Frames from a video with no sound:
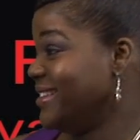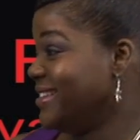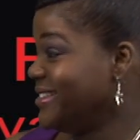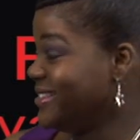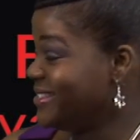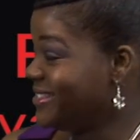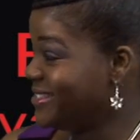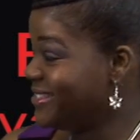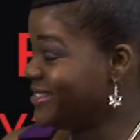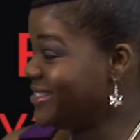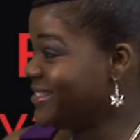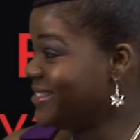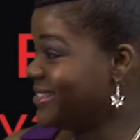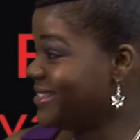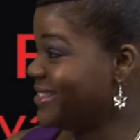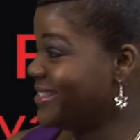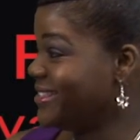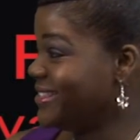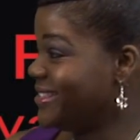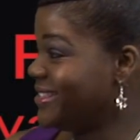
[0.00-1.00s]

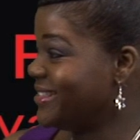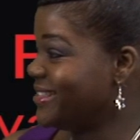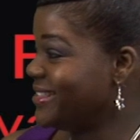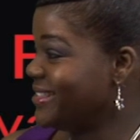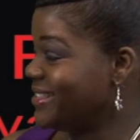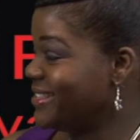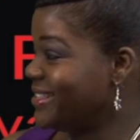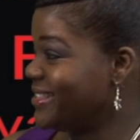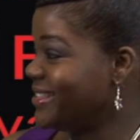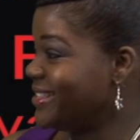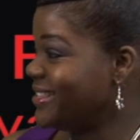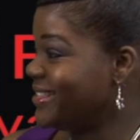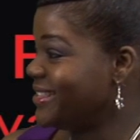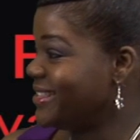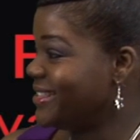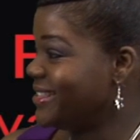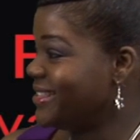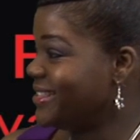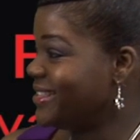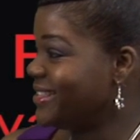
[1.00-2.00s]

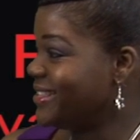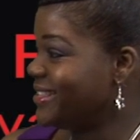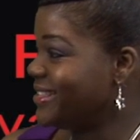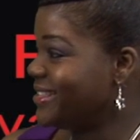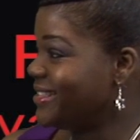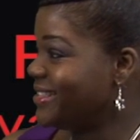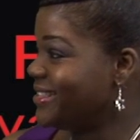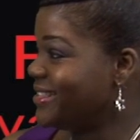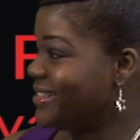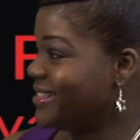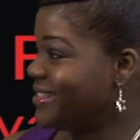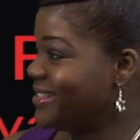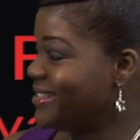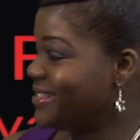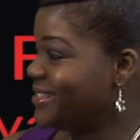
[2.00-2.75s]
[no speech]